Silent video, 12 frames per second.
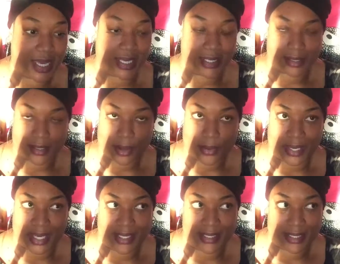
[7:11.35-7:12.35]
It's so
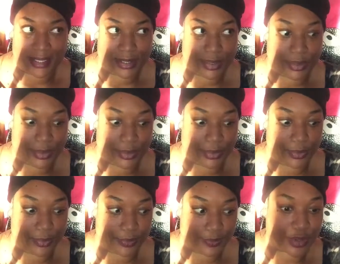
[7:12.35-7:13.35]
easy to